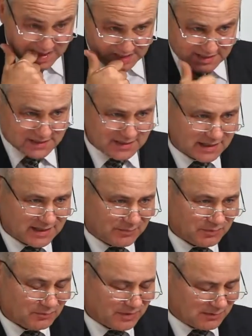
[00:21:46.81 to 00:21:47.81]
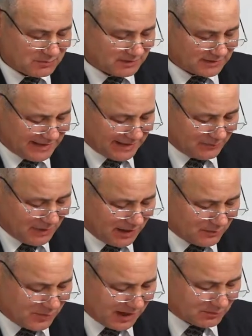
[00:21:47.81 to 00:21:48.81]
Let's take a couple Bible,
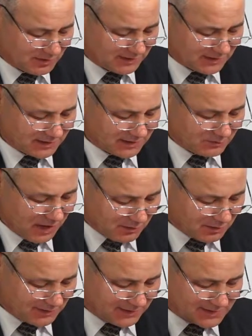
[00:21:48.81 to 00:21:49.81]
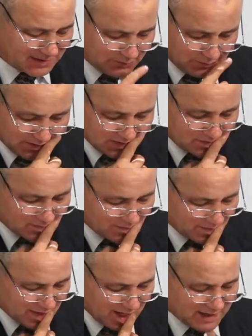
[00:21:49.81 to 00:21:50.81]
Bible, uh, Bible examples.
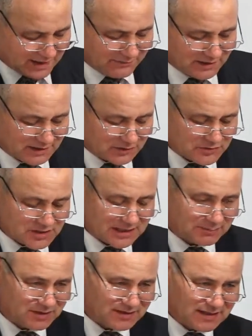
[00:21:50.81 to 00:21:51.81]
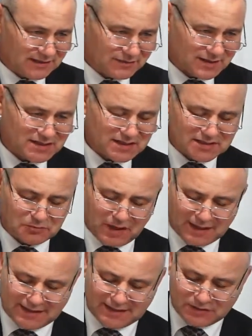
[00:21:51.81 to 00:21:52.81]
Leviticus chapter ten, verses
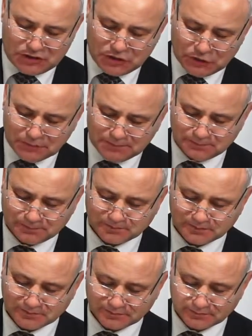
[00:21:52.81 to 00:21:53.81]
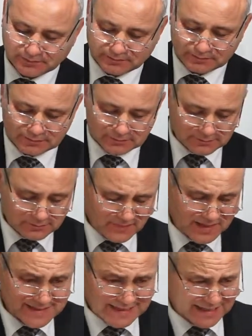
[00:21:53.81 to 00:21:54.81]
one and two.
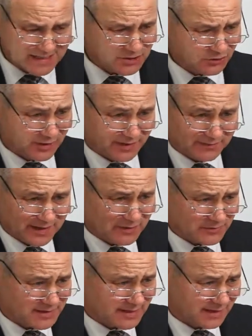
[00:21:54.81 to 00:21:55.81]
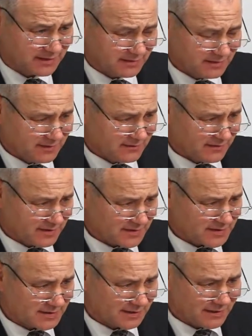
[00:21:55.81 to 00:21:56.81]
Sad story. Very sad. Very
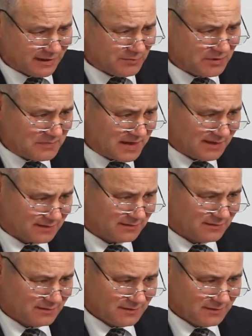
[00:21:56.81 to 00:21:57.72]
sad. Noble man.